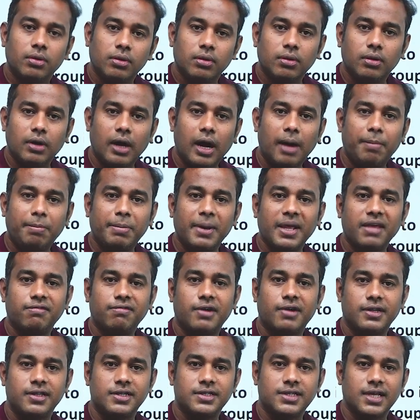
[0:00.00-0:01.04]
apply
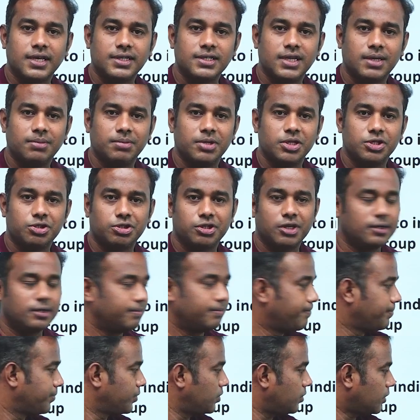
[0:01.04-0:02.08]
for this examination.
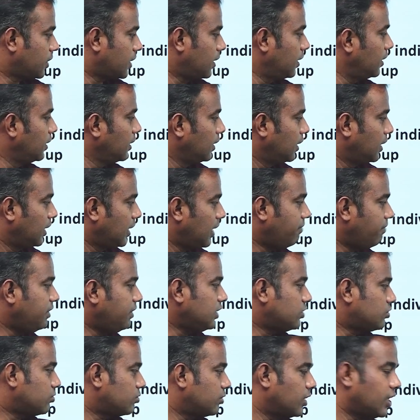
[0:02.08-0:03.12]
Okay, every
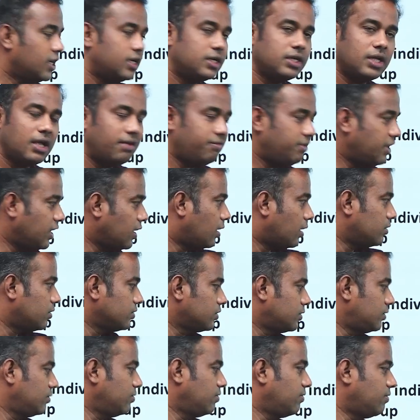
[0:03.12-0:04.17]
student, every
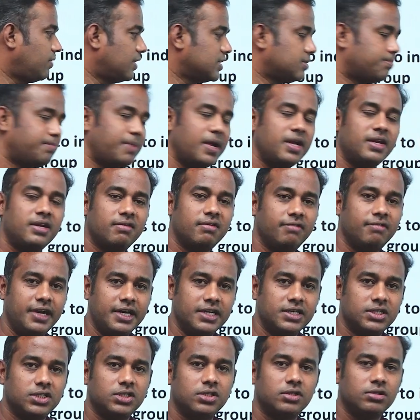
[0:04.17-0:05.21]
house was painted
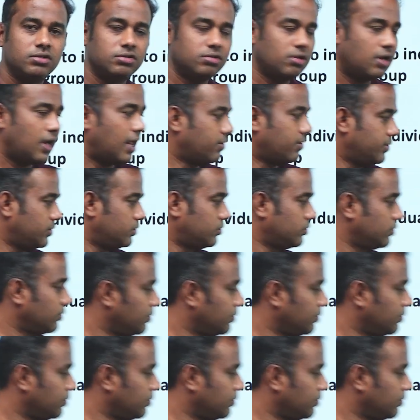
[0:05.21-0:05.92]
white. So like this.